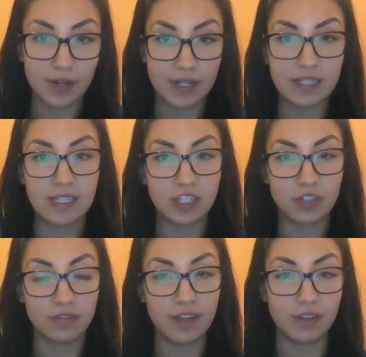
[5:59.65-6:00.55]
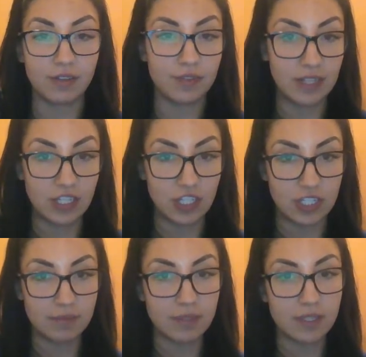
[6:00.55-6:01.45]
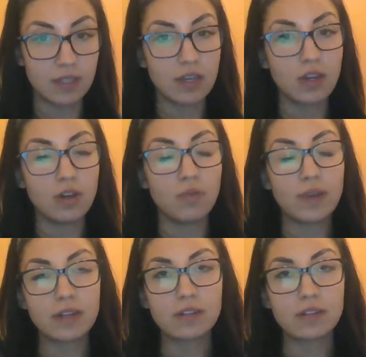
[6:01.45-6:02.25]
organizational value of relationships. We